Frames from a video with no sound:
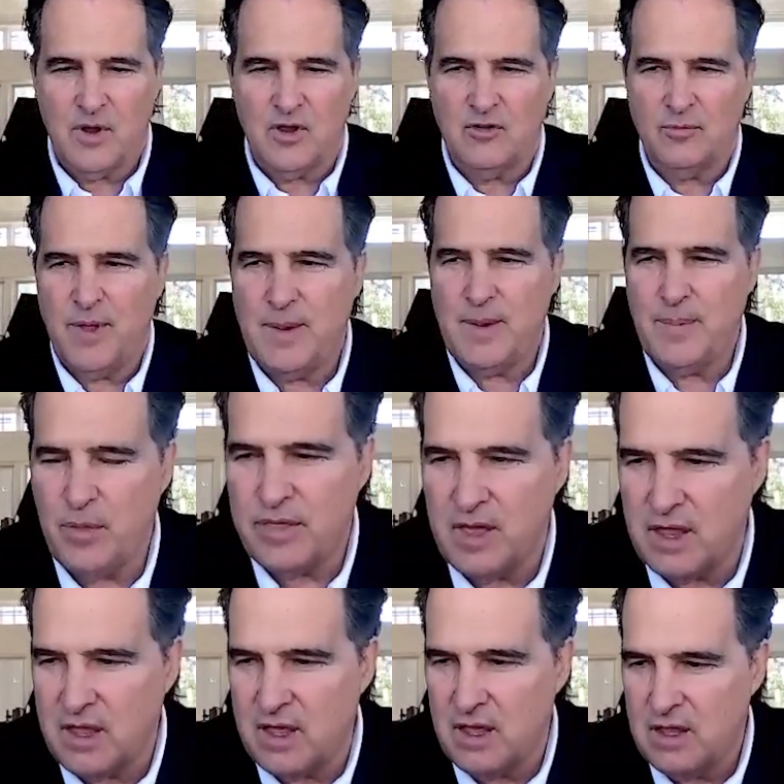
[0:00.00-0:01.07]
because people
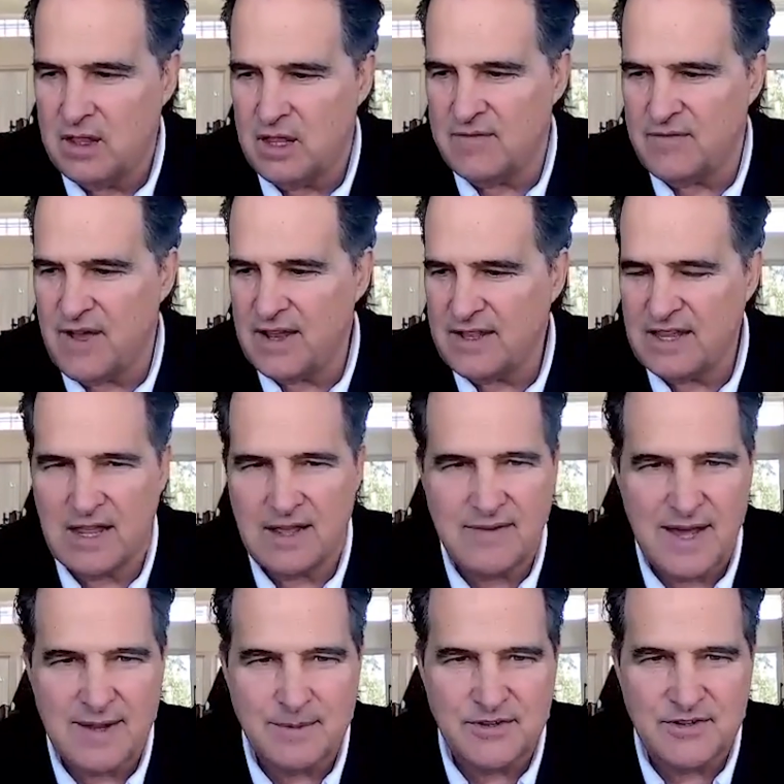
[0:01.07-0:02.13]
think that if I take a
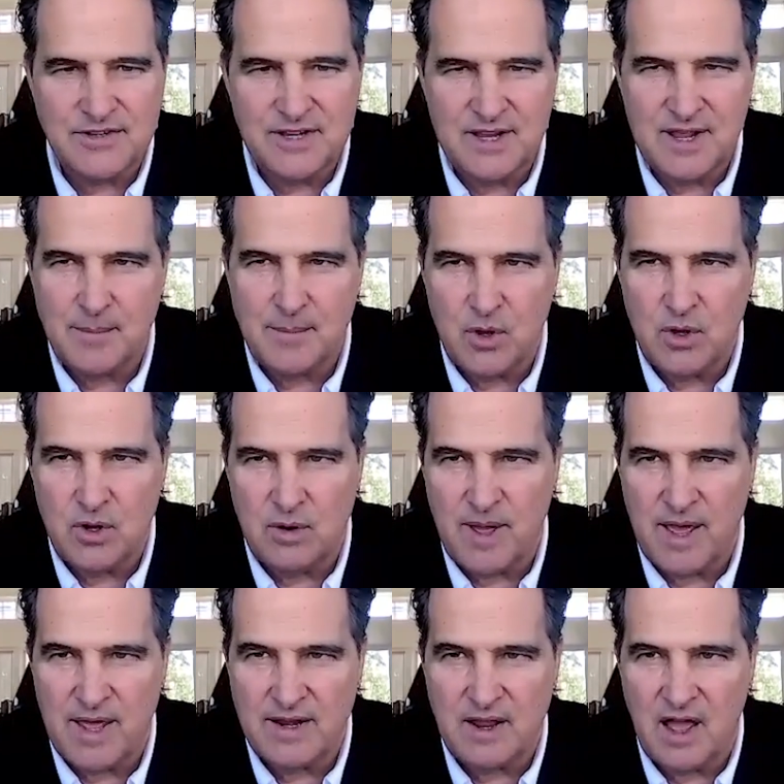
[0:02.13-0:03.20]
vitamin C, I'm good on
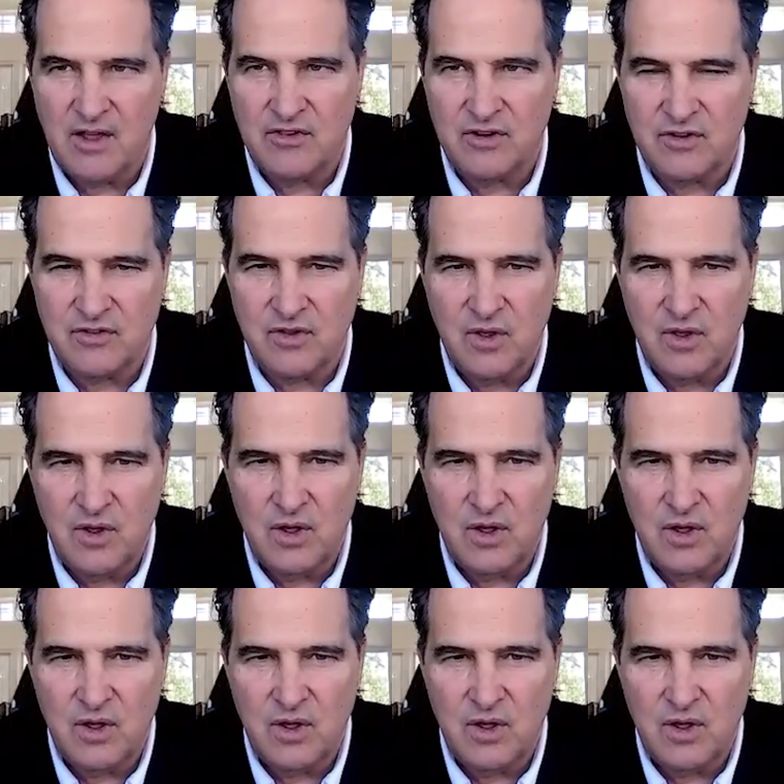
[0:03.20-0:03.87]
my antioxidants.